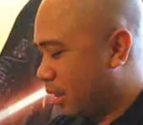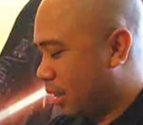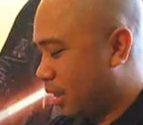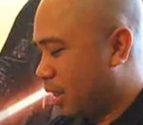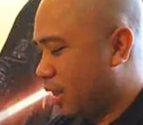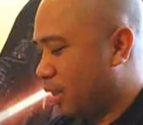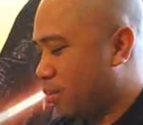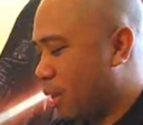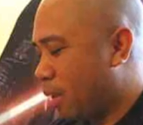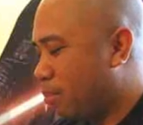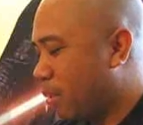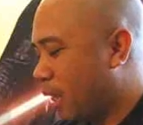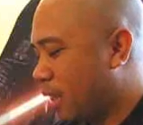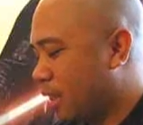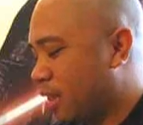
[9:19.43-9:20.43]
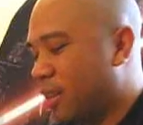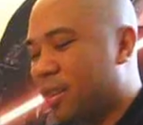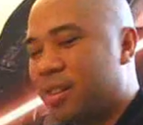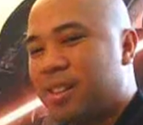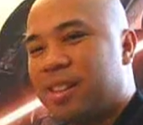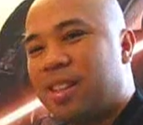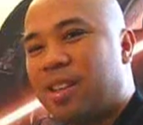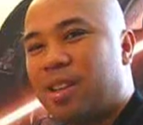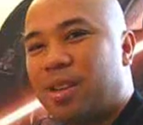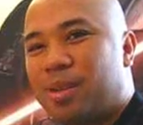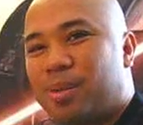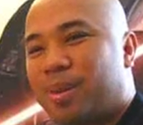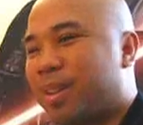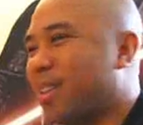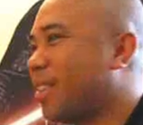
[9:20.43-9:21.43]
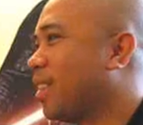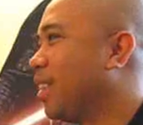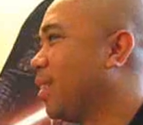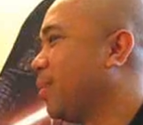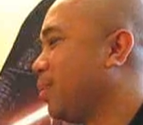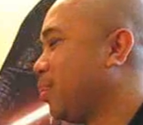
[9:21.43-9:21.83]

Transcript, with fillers: She is my best girl in the whole world.